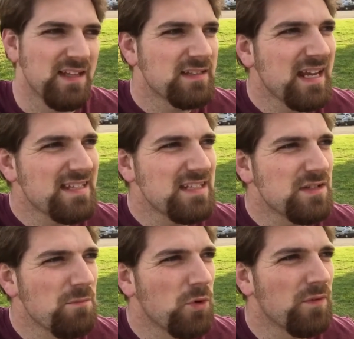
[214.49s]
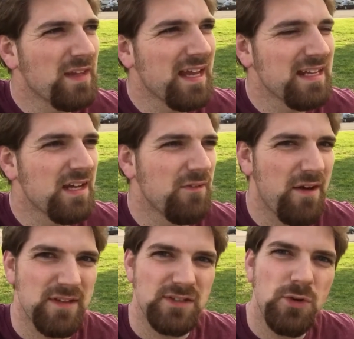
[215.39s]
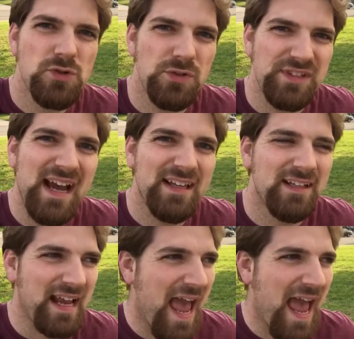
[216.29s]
This gets into more of the idea of how the social dialogue